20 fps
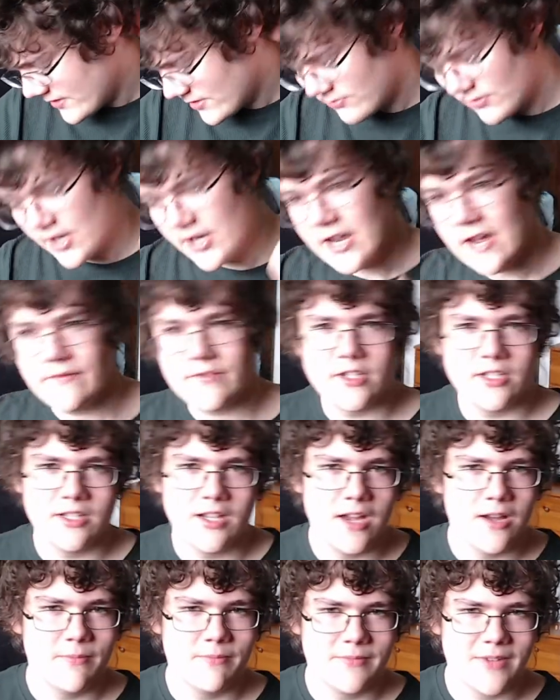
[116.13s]
run after
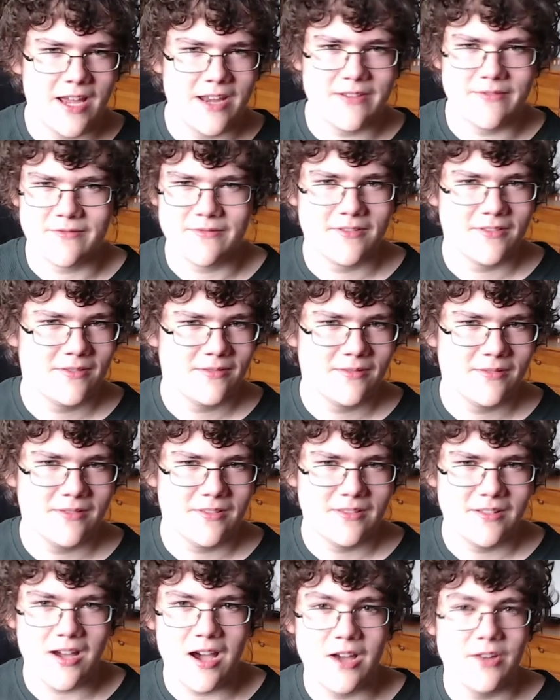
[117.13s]
um, kind of
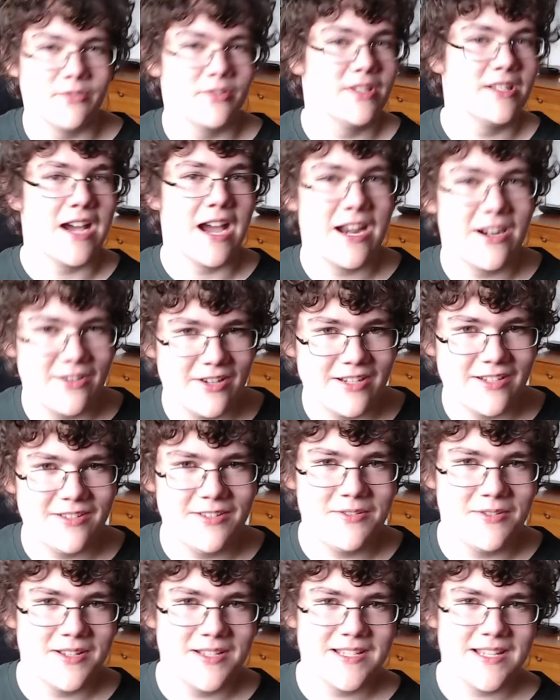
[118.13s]
unretiring, you
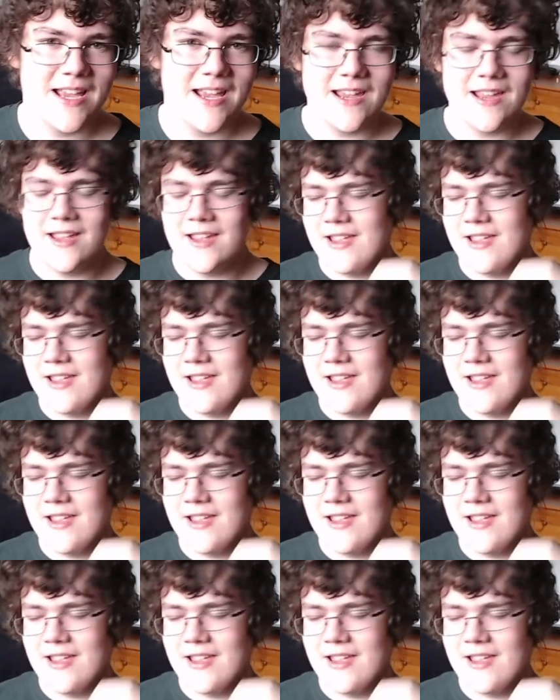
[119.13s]
could say